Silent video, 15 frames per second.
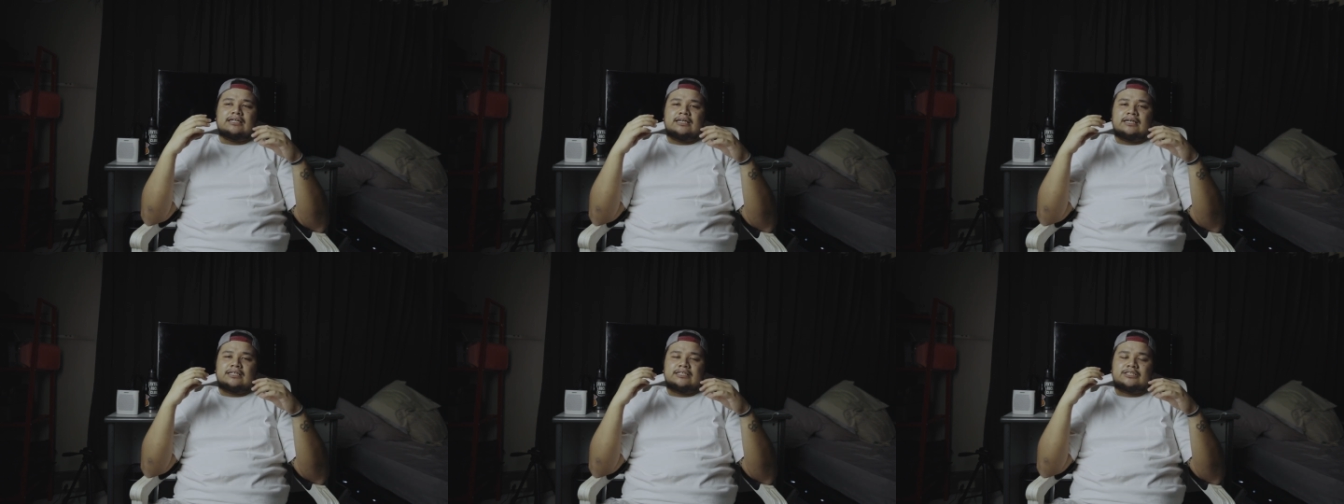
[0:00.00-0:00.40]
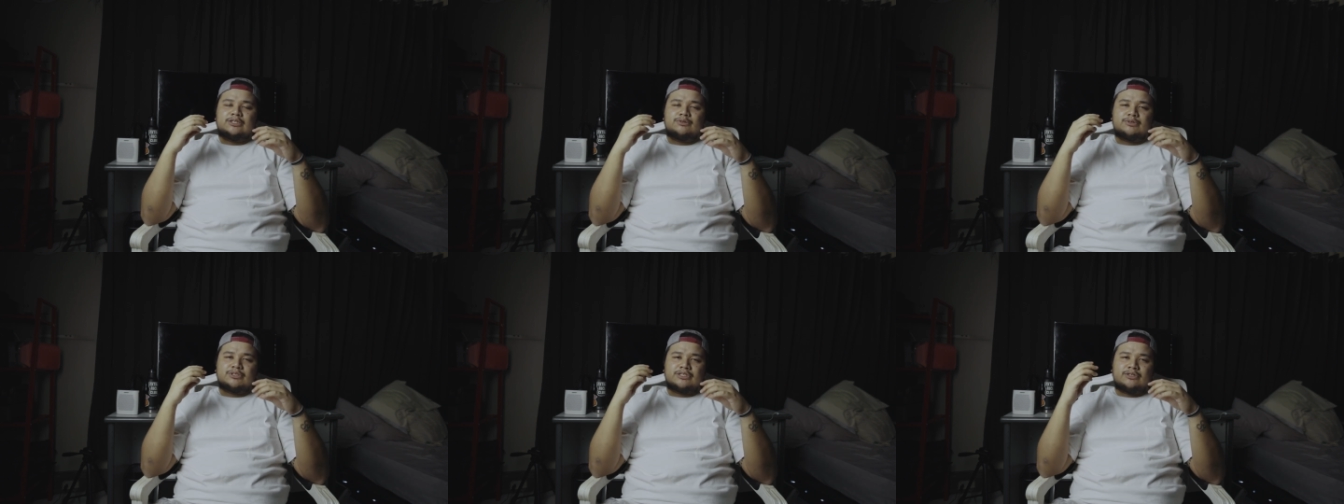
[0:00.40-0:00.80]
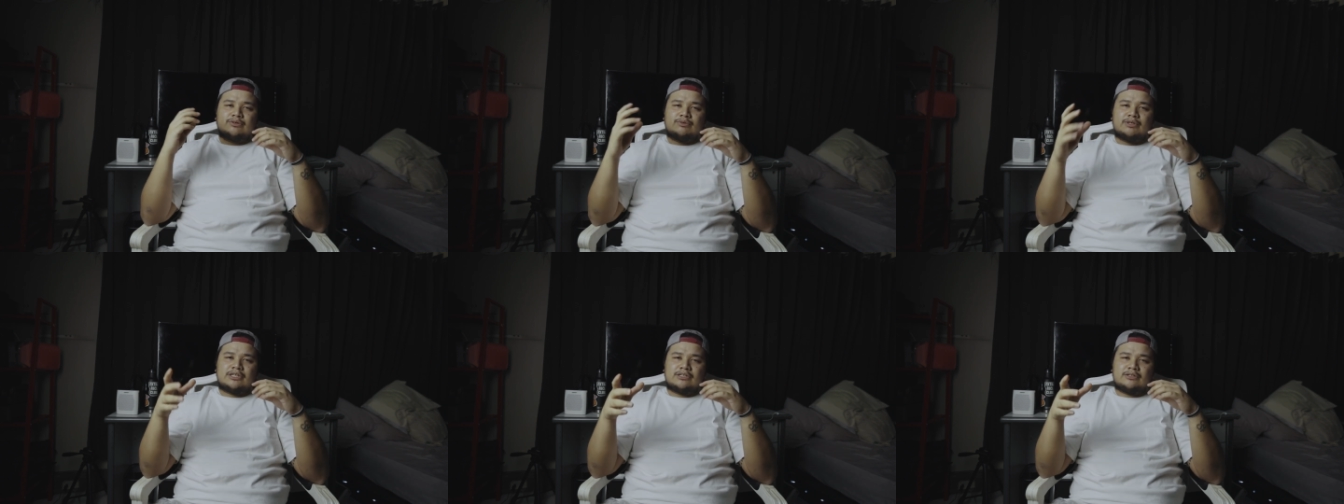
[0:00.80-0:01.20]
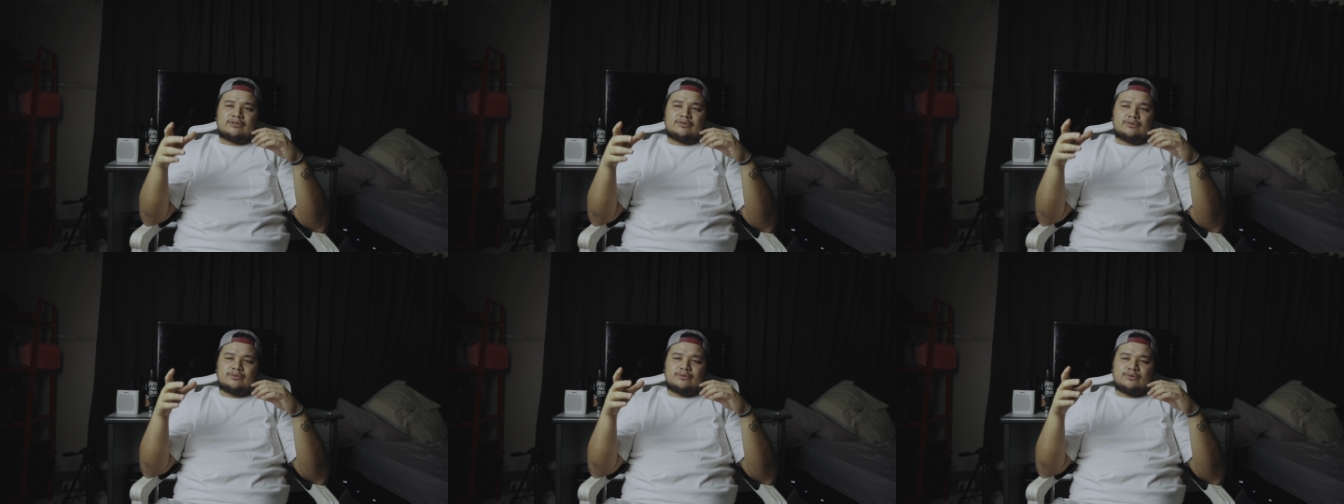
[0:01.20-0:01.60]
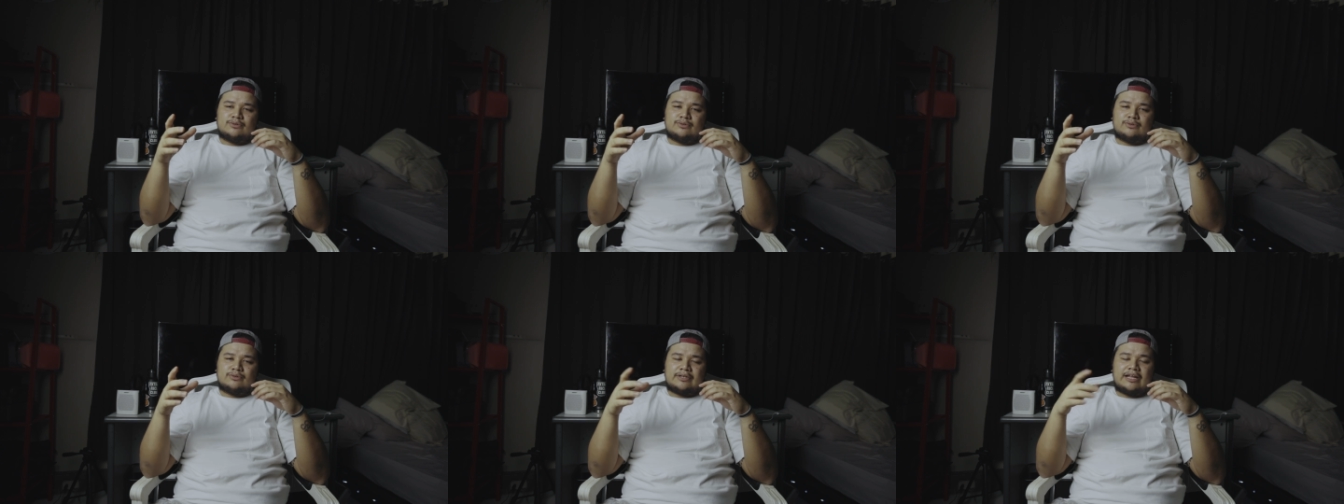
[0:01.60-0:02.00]
uh, she was the one who
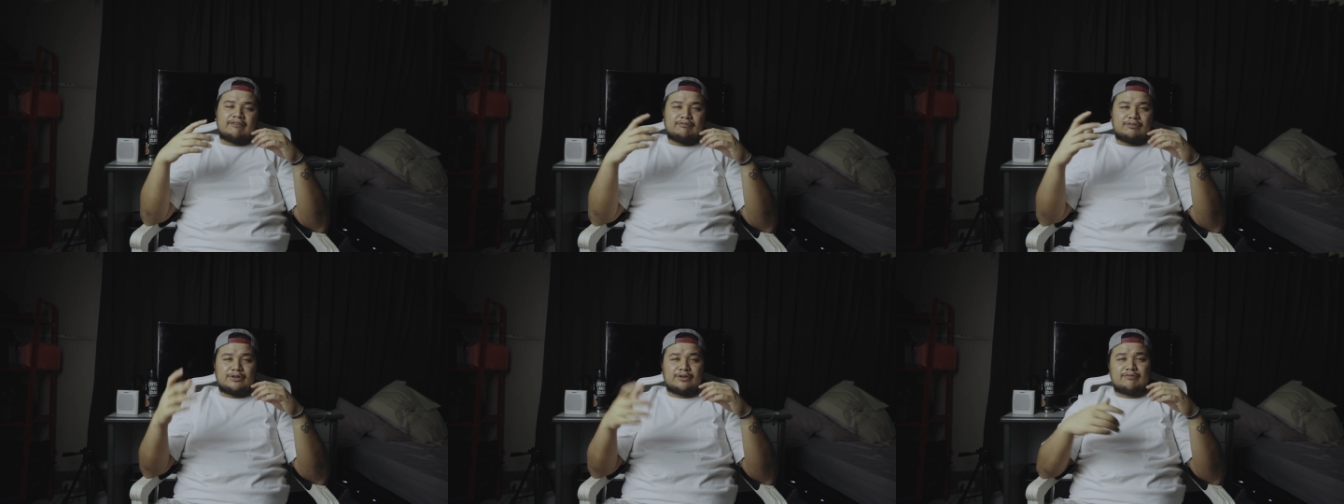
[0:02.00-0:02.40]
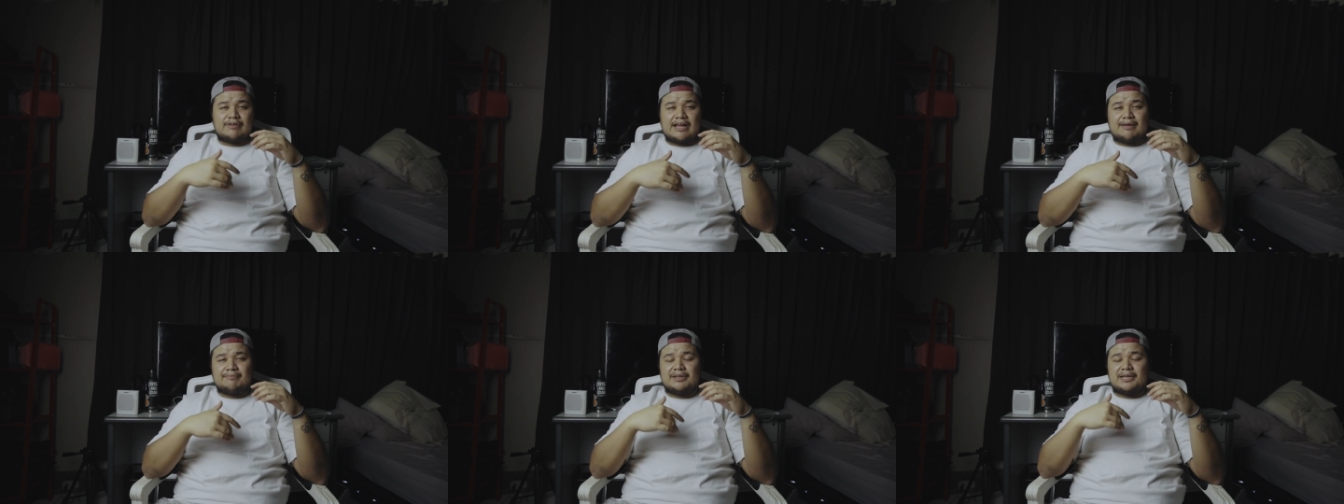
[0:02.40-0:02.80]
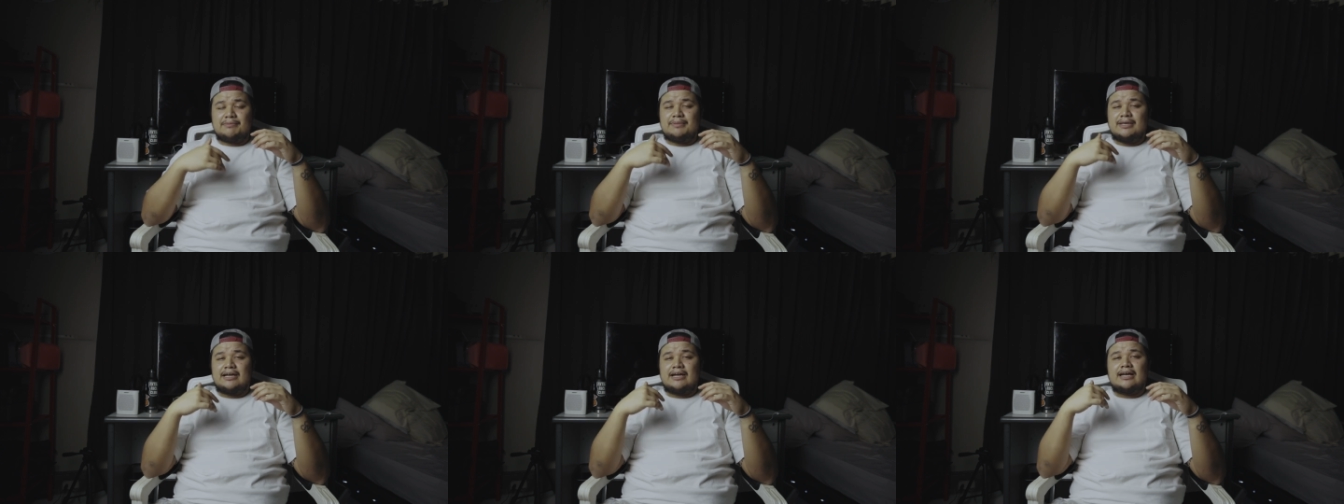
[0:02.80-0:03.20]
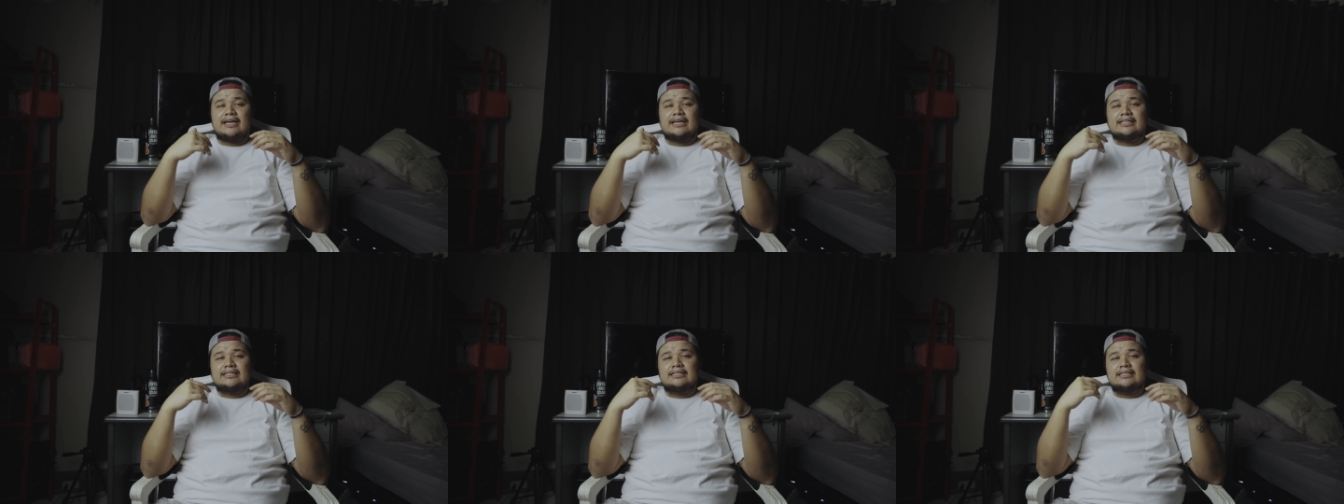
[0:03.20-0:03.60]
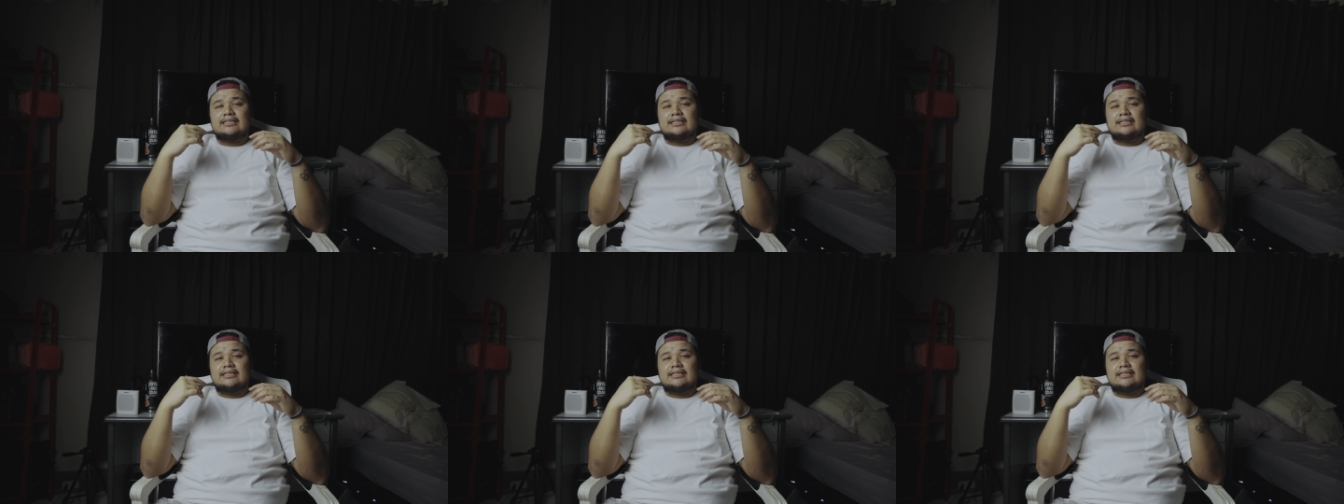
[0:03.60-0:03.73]
left her family behind.